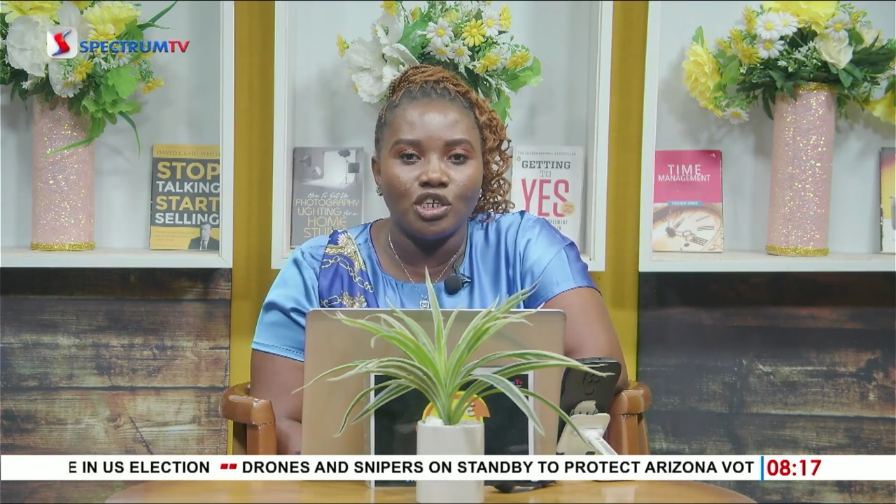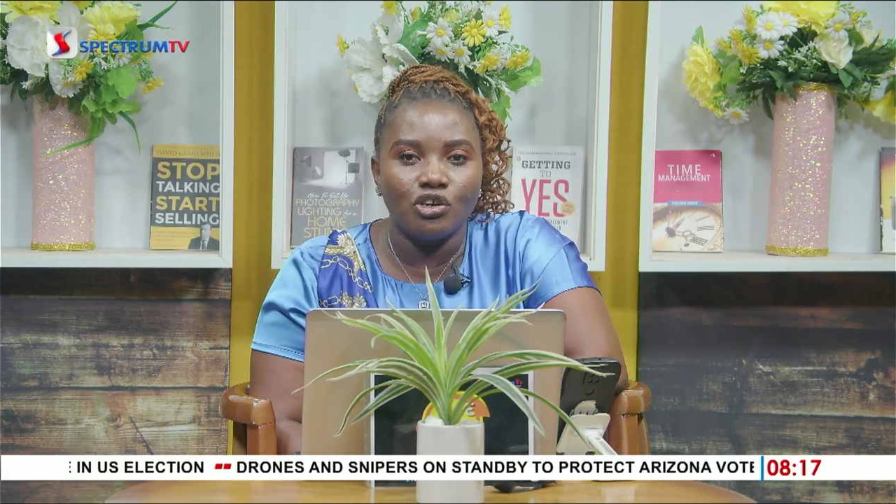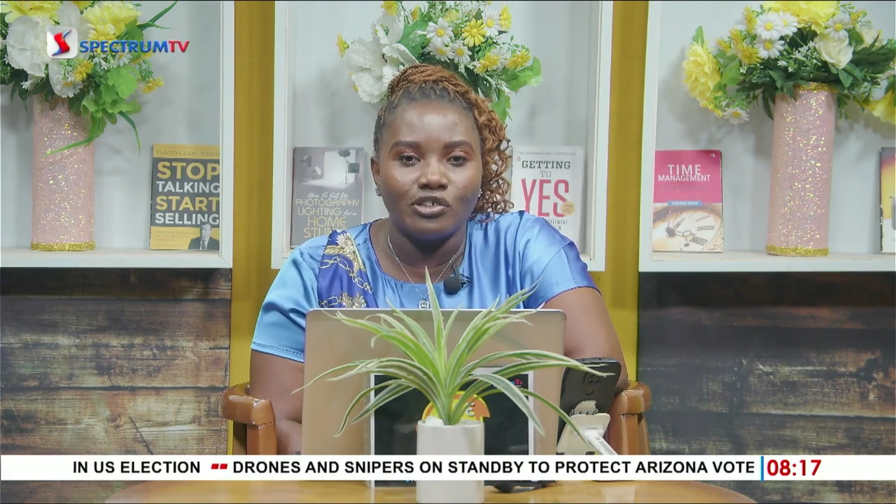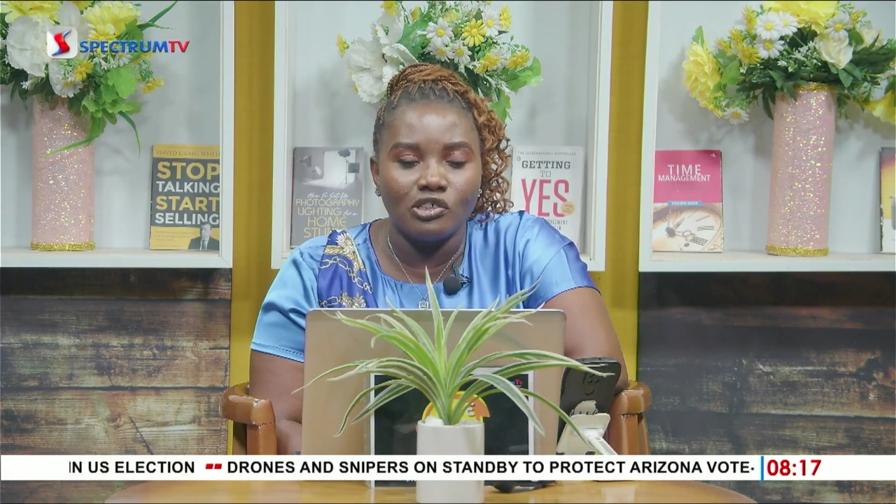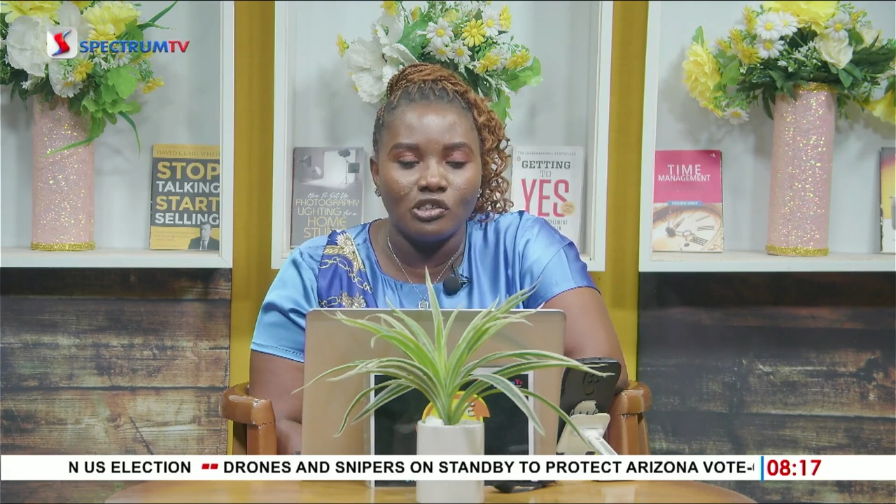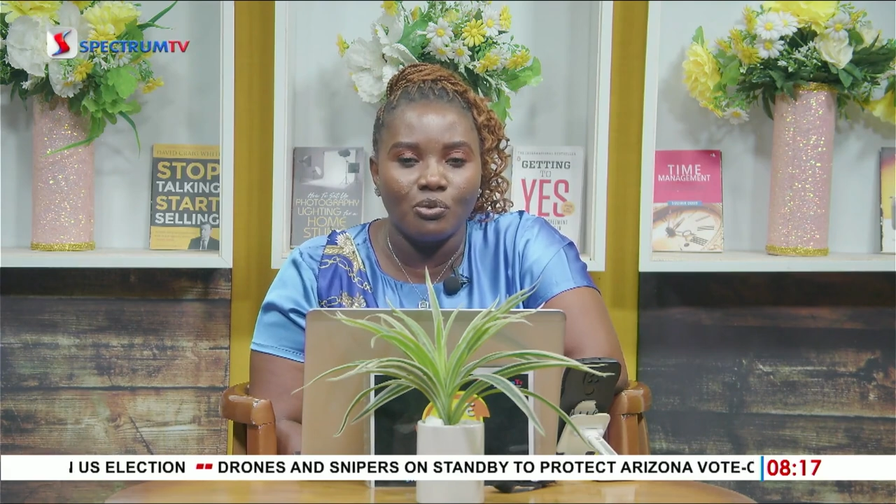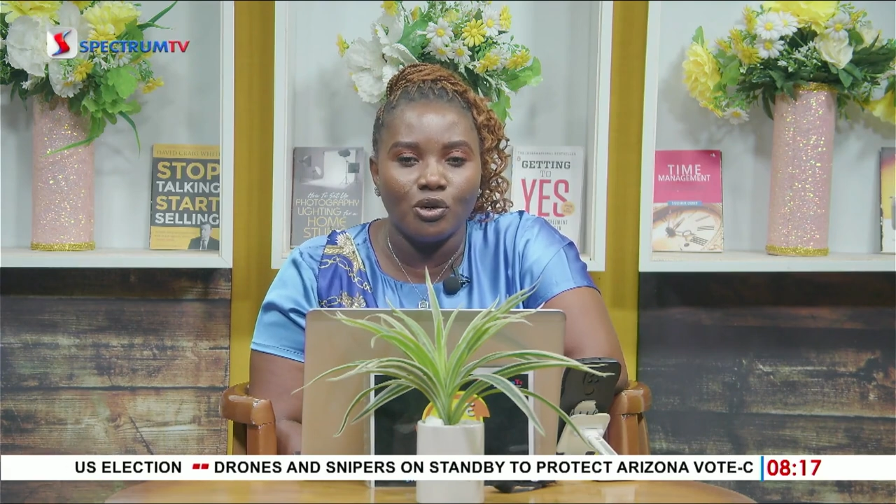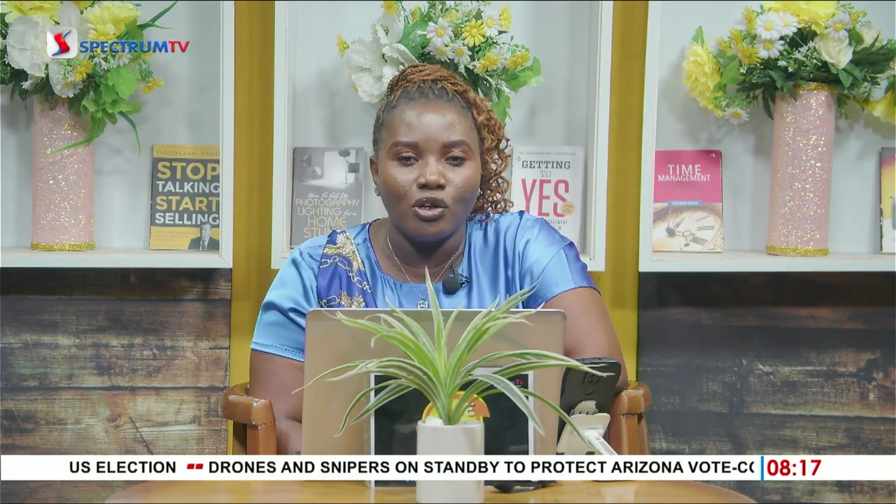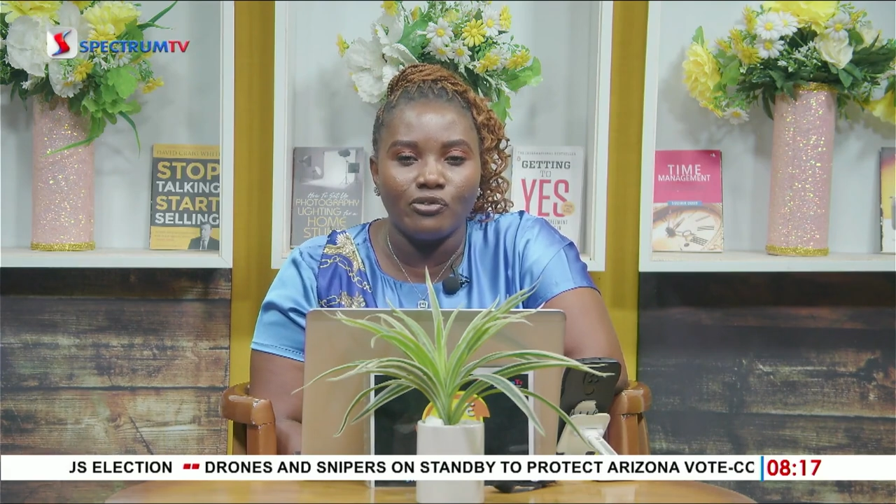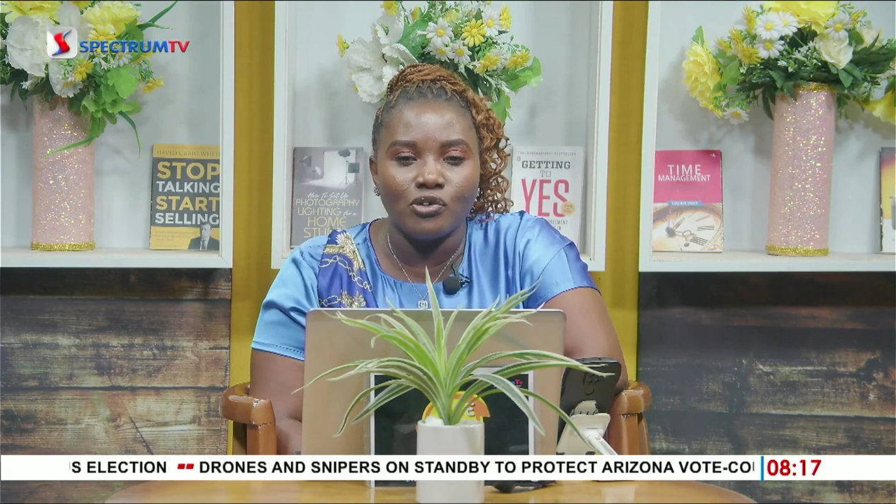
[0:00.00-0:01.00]
us this
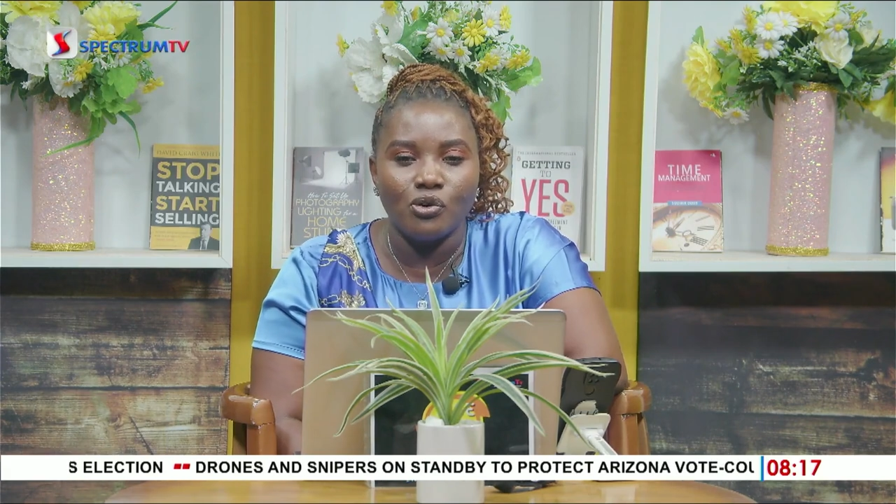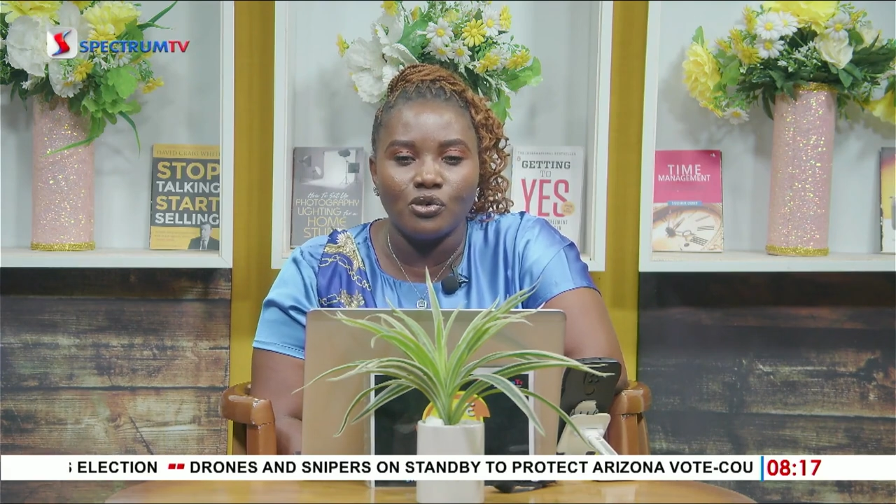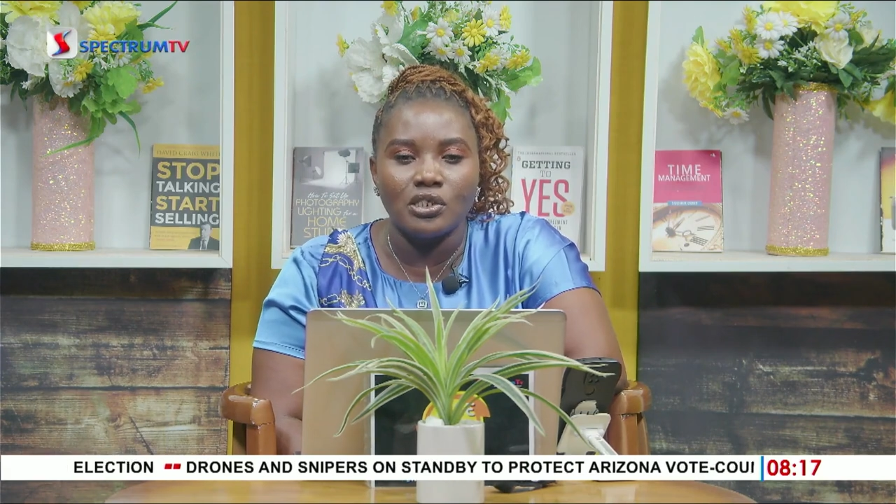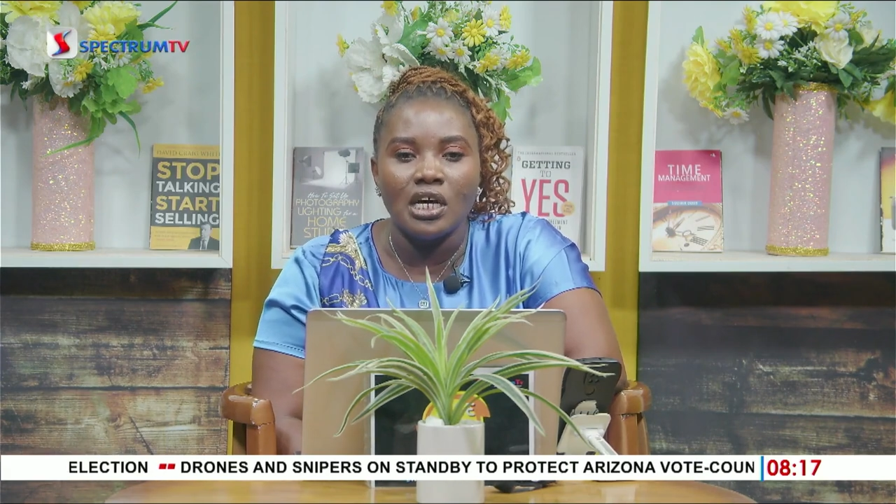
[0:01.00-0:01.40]
morning. Of course,